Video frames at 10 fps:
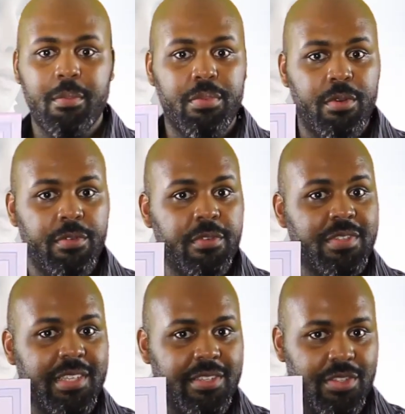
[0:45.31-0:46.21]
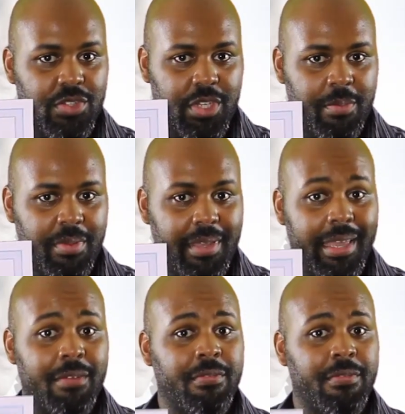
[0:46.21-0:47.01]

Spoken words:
proof of citizenship, and